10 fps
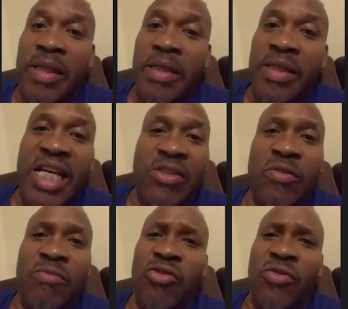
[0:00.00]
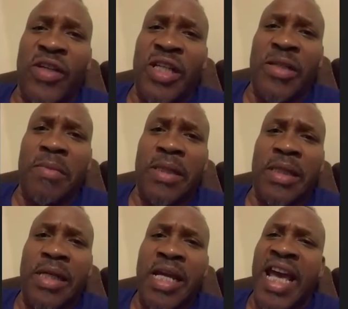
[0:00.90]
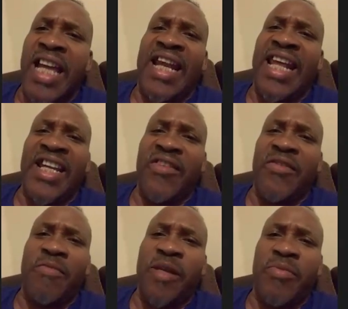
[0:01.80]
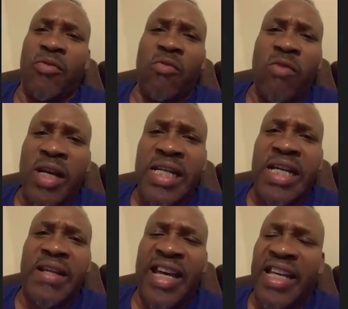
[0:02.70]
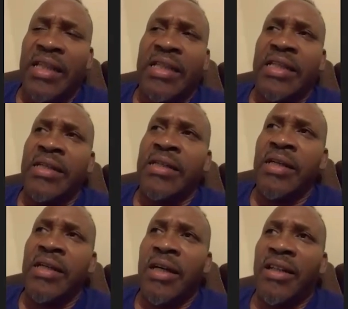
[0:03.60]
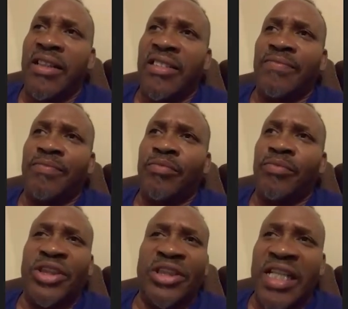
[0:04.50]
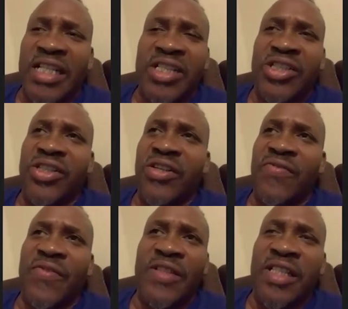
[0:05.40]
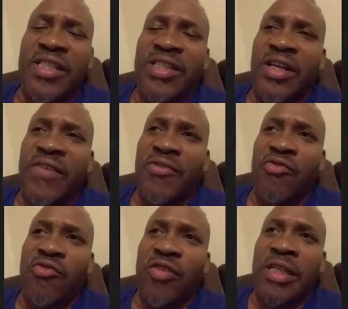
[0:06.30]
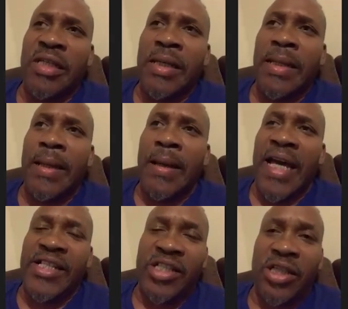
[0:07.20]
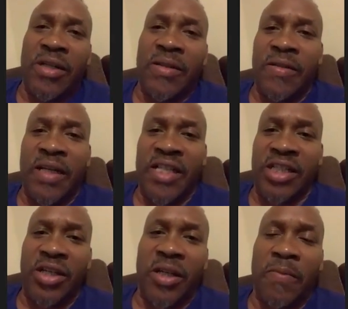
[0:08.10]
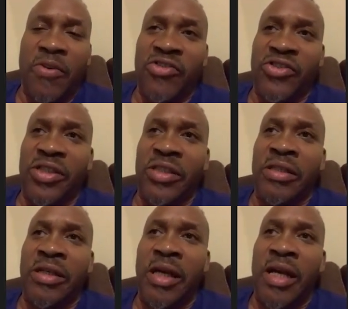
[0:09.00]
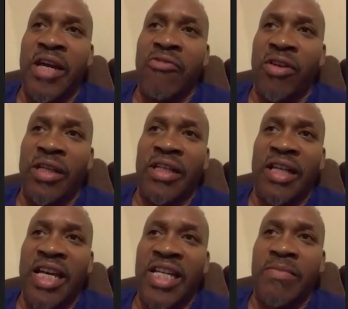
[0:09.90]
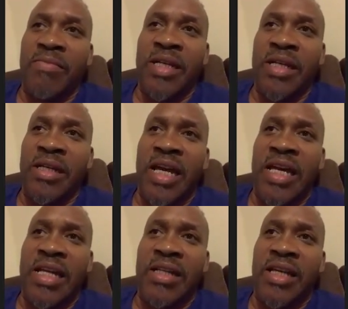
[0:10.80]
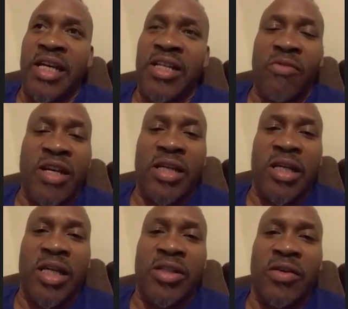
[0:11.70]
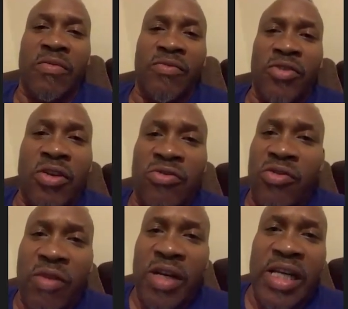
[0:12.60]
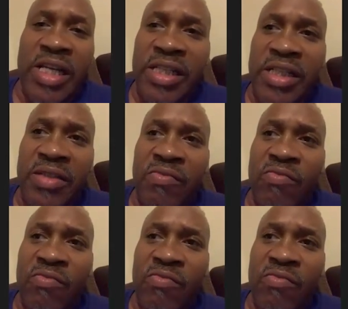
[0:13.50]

me. That's what motivated me and a lot of the people. The way that Ali presented himself and did himself, it really, as a young person, it really enlightened me, and the way he